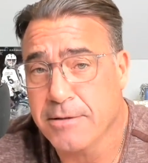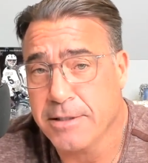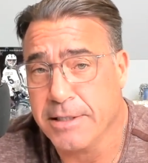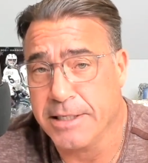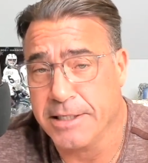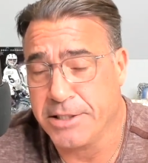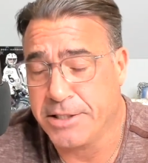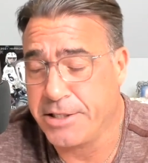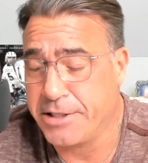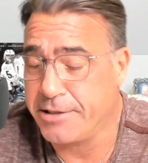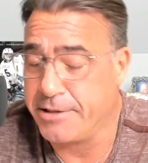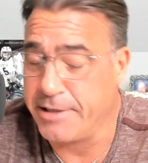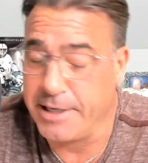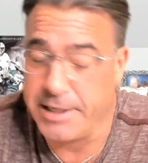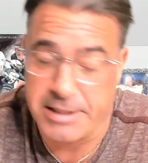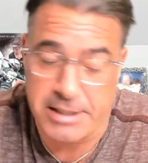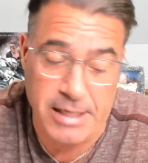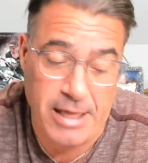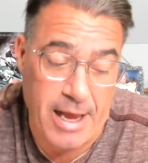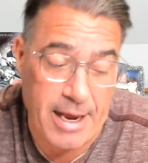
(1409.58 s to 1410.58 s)
is
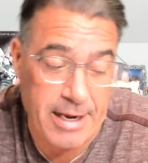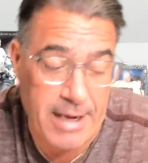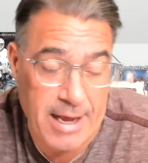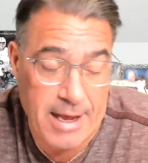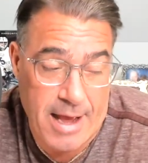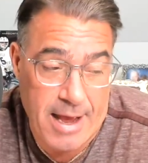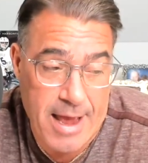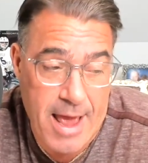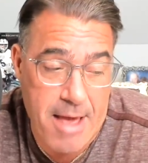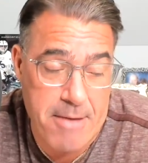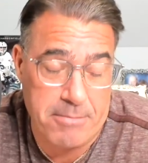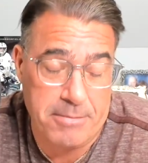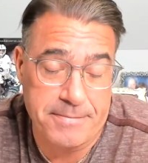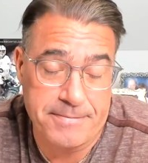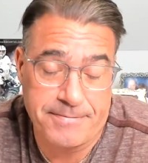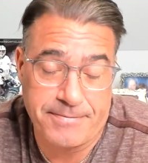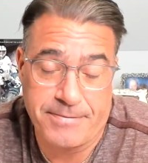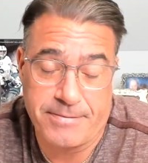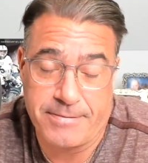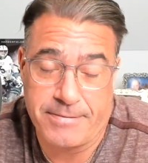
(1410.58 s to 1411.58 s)
like. I
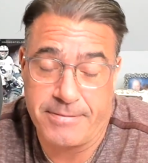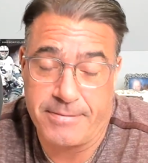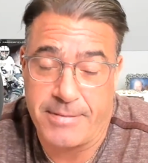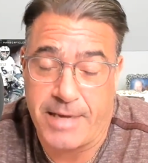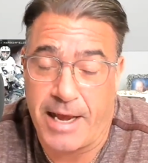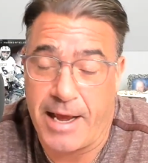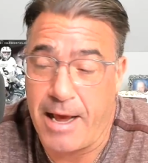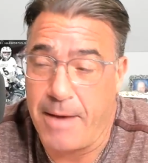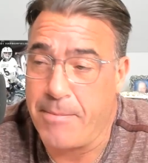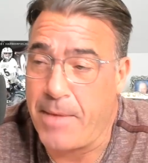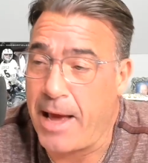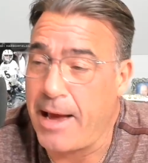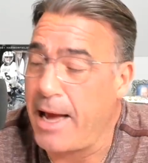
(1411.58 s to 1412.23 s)
am.